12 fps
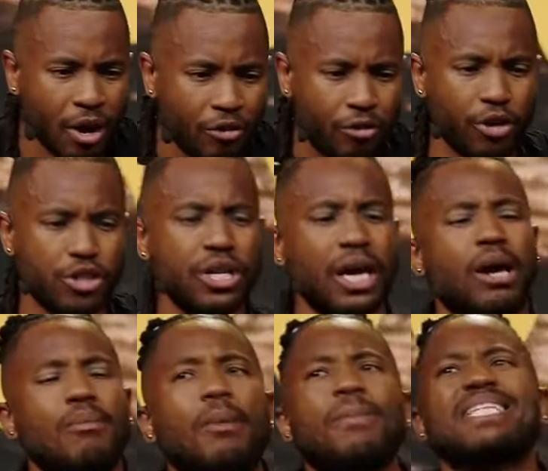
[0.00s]
First set
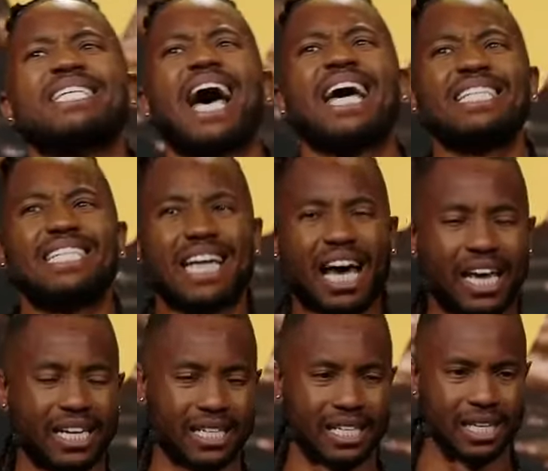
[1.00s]
coming up in 10
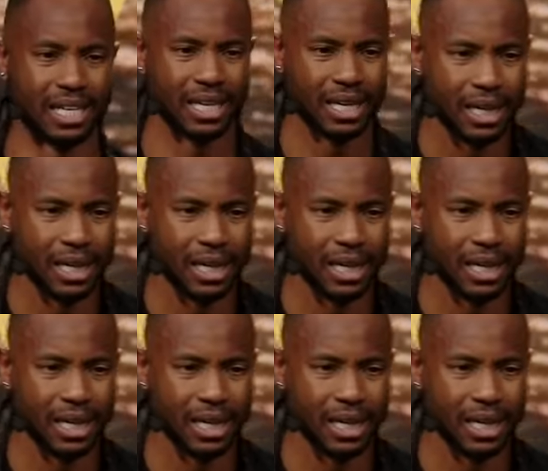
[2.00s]
seconds.